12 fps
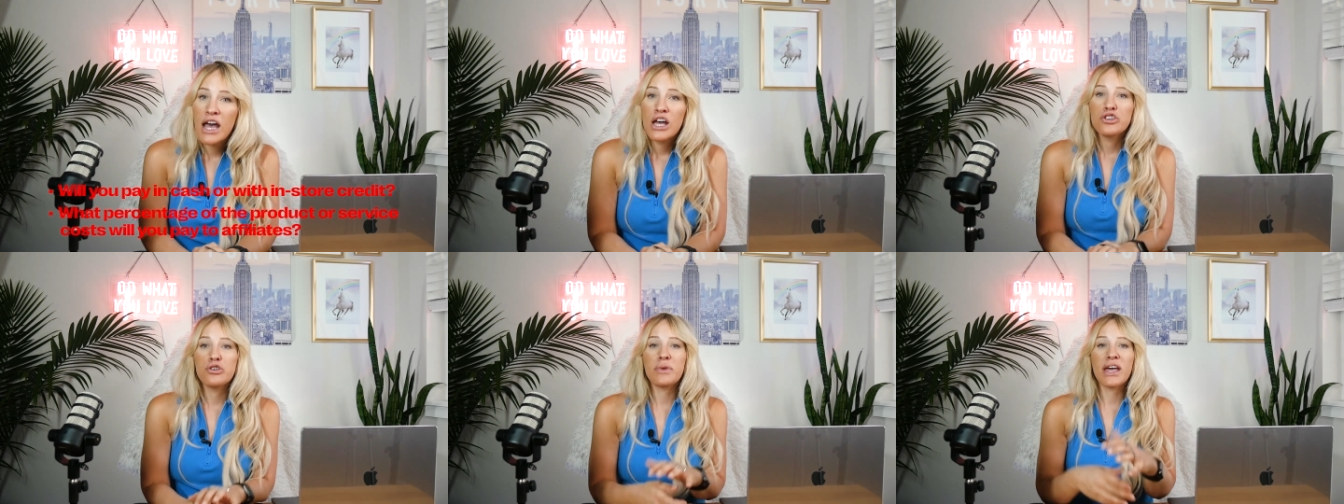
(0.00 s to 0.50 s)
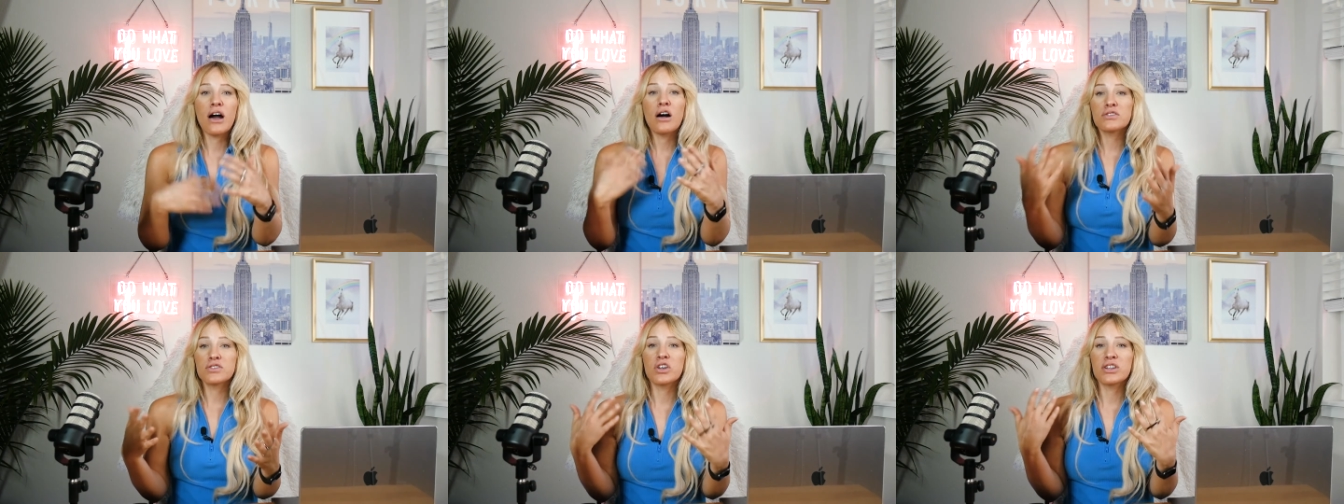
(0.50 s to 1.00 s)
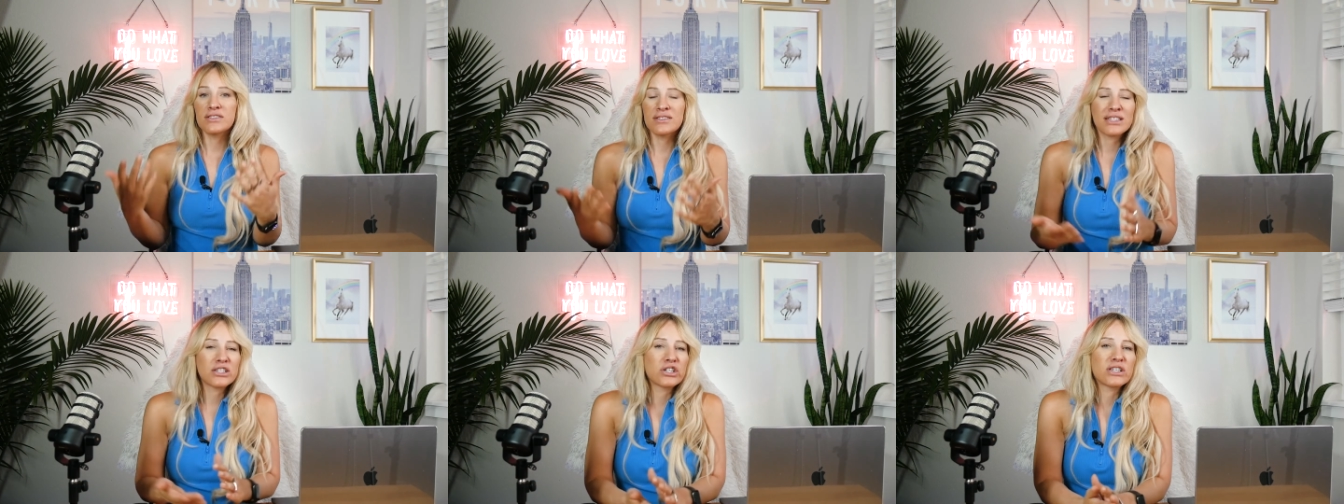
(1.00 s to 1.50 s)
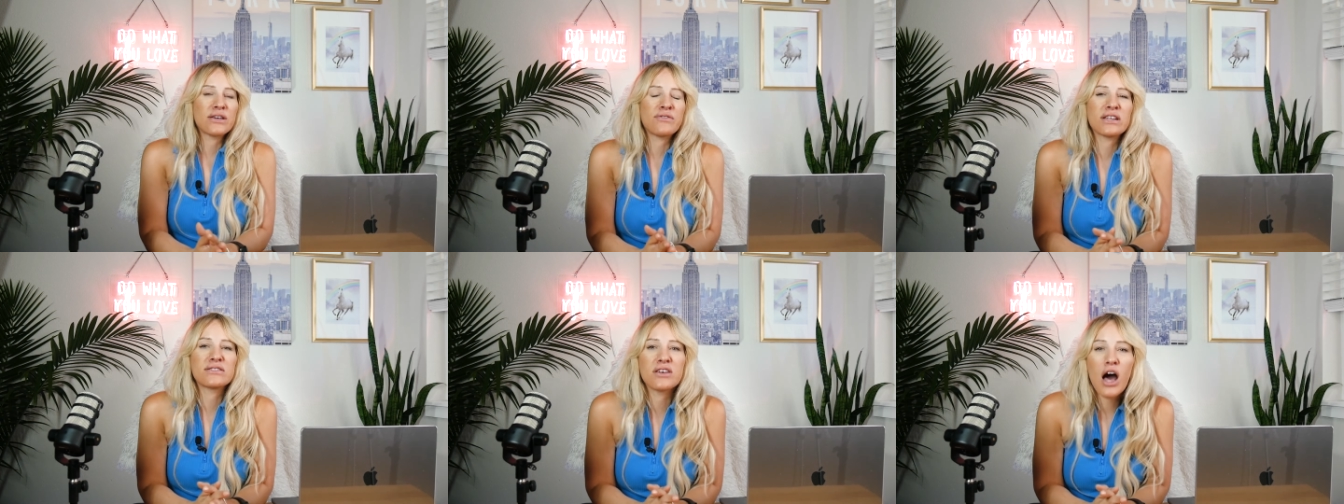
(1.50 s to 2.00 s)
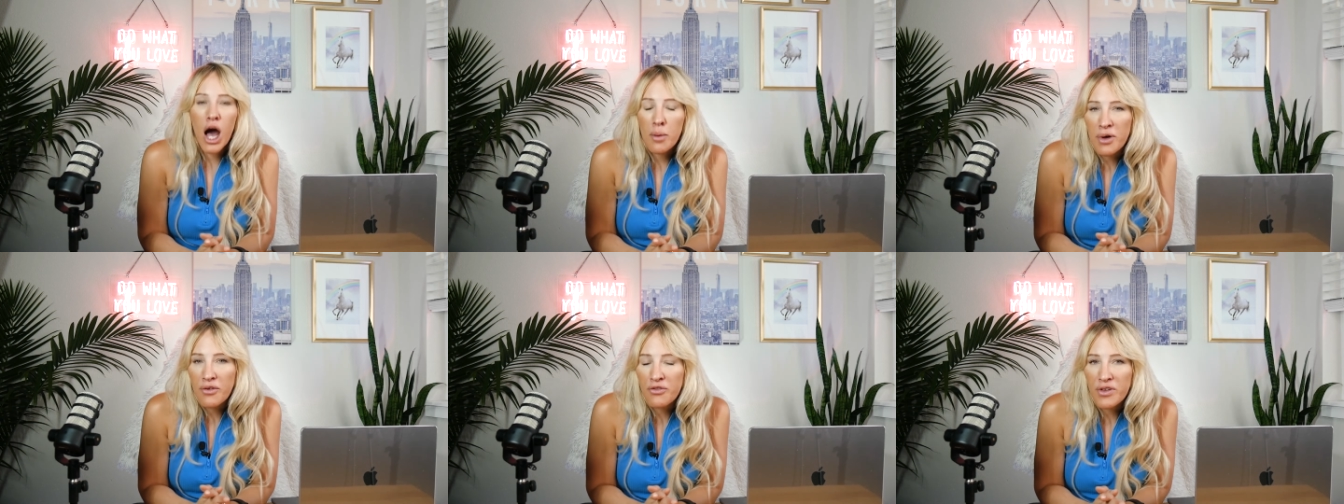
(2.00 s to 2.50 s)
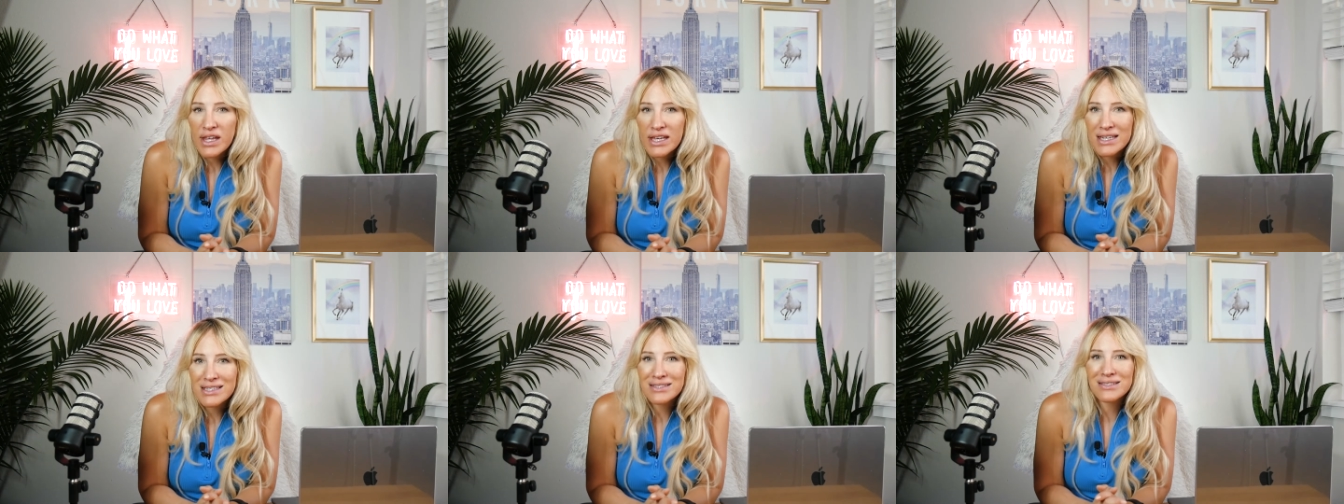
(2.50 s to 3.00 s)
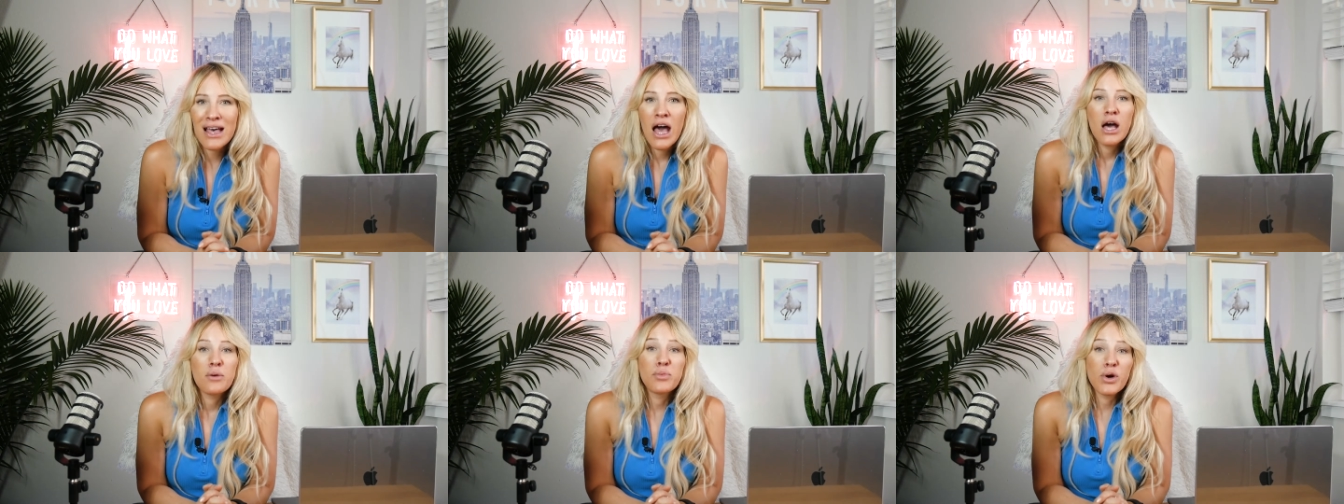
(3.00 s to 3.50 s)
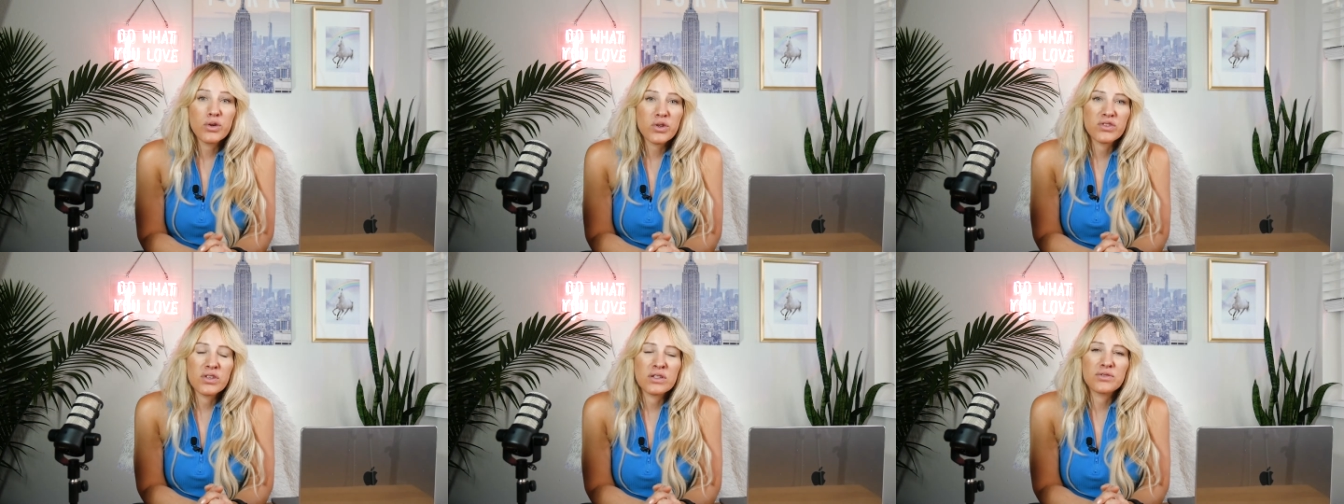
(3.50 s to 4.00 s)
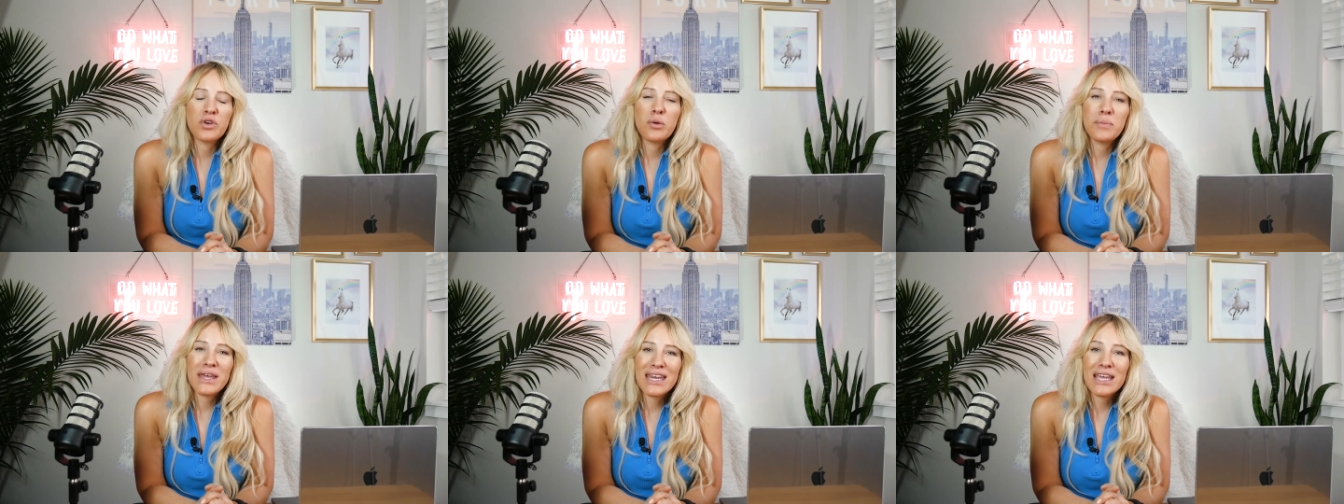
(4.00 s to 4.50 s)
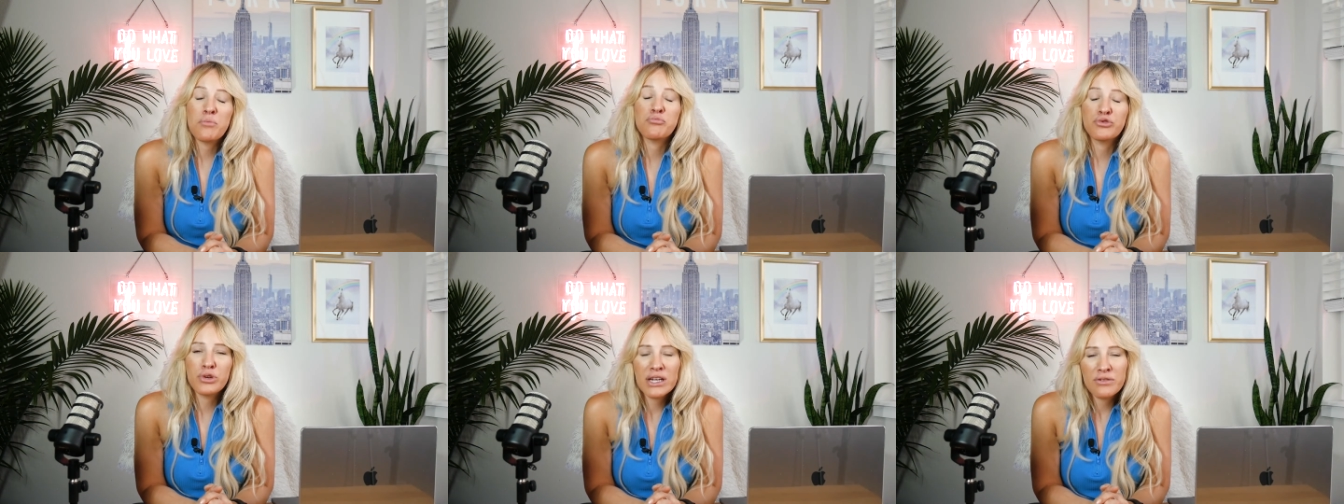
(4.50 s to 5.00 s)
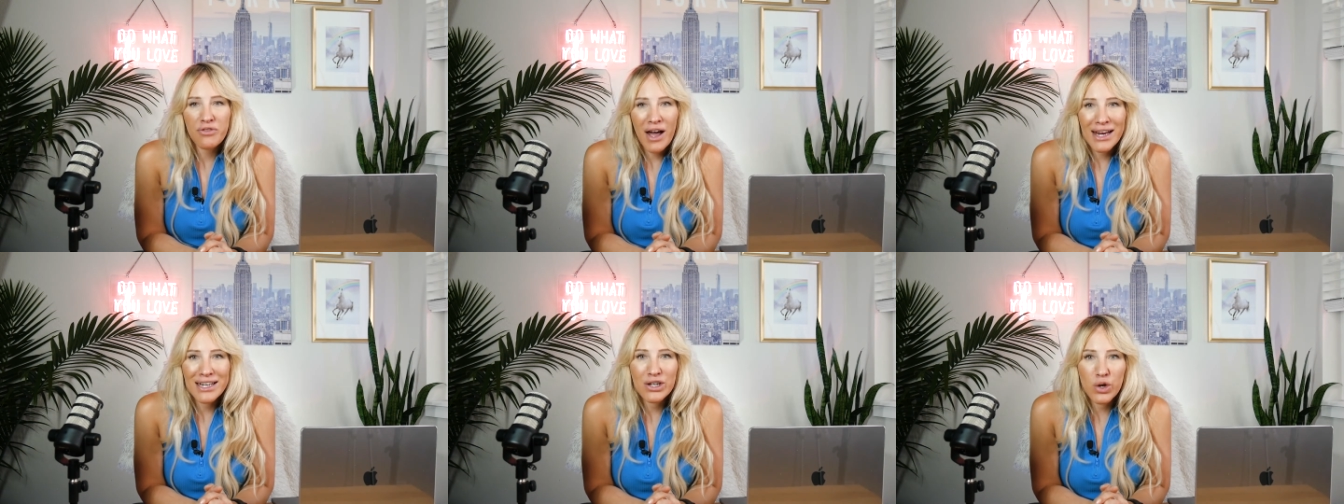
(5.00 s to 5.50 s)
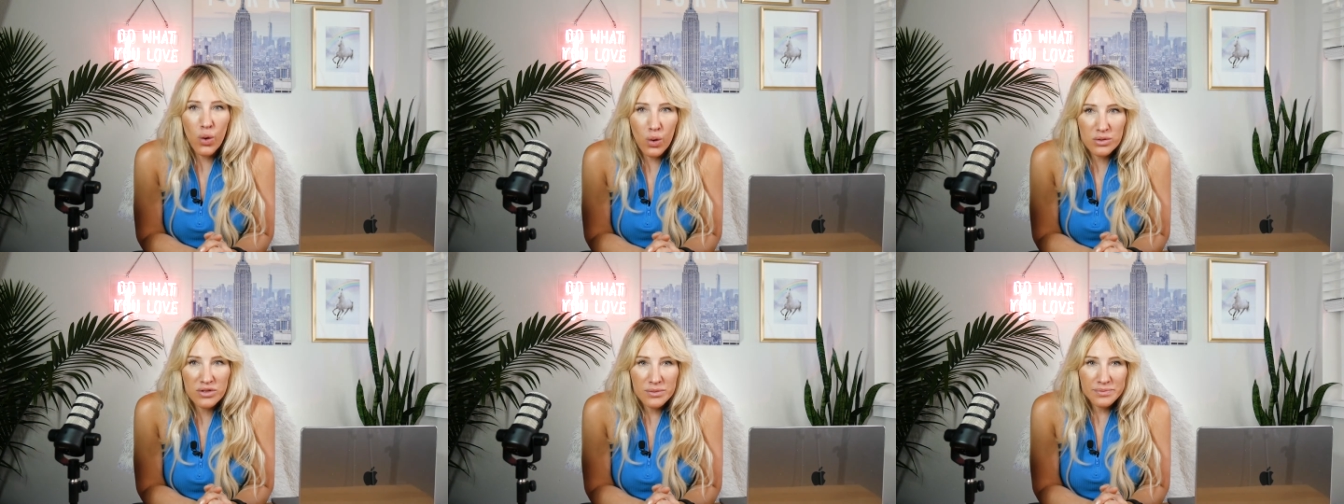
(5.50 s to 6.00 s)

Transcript: You may also consider giving top affiliates bonuses for meeting predefined goals.